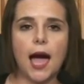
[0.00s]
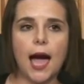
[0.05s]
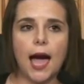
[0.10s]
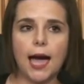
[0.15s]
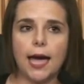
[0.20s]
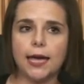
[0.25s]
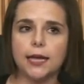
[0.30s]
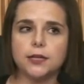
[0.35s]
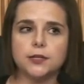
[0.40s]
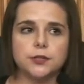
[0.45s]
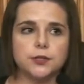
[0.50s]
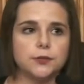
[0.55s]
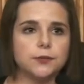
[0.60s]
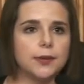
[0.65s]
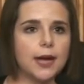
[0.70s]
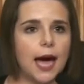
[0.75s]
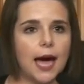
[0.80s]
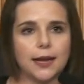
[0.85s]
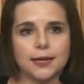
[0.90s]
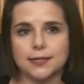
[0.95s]
I do
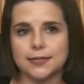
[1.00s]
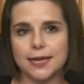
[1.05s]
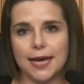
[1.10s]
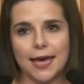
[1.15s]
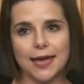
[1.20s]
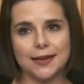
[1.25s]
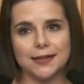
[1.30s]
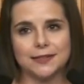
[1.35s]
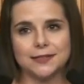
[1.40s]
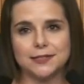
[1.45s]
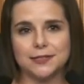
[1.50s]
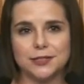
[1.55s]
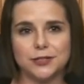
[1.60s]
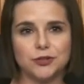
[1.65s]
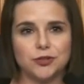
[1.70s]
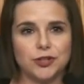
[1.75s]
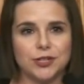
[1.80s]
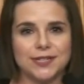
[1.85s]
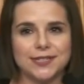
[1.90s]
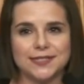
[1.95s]
not intend
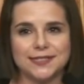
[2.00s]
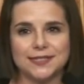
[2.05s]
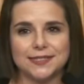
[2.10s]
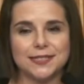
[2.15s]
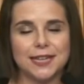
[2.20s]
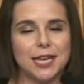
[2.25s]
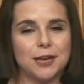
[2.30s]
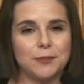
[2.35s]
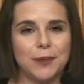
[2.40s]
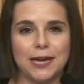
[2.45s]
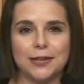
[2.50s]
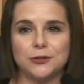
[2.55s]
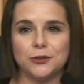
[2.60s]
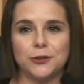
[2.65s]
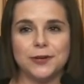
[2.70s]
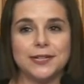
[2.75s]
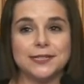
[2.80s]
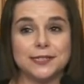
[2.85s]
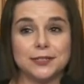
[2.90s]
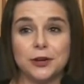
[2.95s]
to just take my
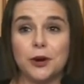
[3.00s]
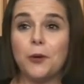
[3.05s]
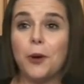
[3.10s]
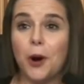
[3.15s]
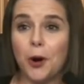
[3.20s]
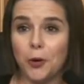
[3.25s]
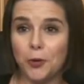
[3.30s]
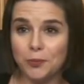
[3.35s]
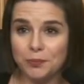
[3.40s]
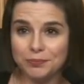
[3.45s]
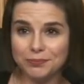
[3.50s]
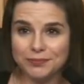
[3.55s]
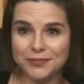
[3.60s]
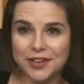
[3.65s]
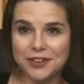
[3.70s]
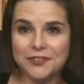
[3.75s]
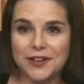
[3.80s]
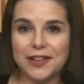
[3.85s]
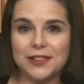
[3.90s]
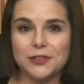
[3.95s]
toys and go home.
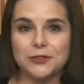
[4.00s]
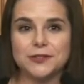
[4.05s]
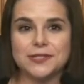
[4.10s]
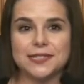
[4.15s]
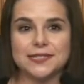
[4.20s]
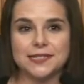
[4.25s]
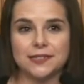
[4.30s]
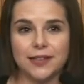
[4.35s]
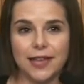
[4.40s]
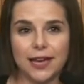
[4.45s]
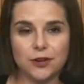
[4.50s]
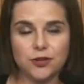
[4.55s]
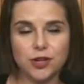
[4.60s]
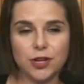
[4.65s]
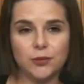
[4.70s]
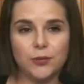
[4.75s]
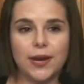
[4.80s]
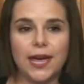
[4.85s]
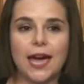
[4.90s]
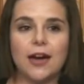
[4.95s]
If I lose this
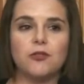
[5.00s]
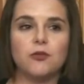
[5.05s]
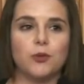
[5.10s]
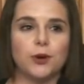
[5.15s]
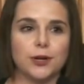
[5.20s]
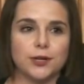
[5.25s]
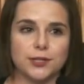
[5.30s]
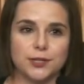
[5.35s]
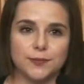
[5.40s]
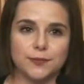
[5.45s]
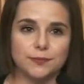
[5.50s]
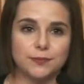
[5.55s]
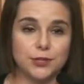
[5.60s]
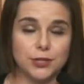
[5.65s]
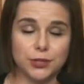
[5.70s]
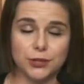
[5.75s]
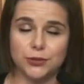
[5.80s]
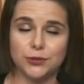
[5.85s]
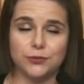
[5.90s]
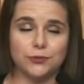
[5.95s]
election, we have work to
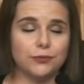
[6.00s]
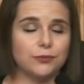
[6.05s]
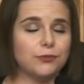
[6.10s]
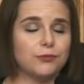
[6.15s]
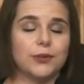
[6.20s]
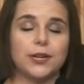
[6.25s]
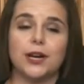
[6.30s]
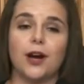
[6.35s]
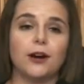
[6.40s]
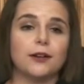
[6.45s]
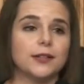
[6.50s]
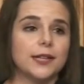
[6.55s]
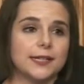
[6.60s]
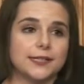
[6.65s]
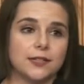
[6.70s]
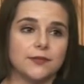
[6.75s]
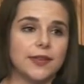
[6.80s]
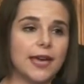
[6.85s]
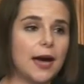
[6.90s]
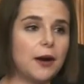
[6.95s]
do
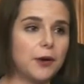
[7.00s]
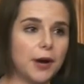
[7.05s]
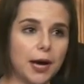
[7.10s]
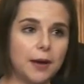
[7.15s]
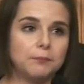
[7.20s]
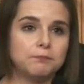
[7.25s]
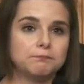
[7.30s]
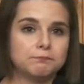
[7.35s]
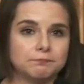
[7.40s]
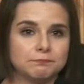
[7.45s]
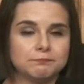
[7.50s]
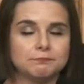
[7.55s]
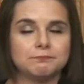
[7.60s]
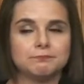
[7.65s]
regardless of the outcome.